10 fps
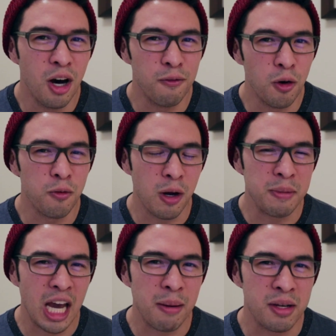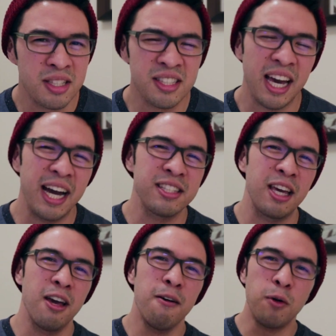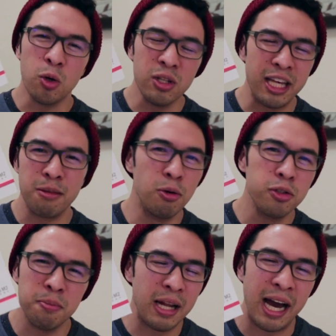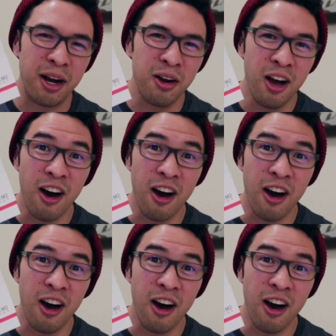a full-frame camera since it has a focal length multiplier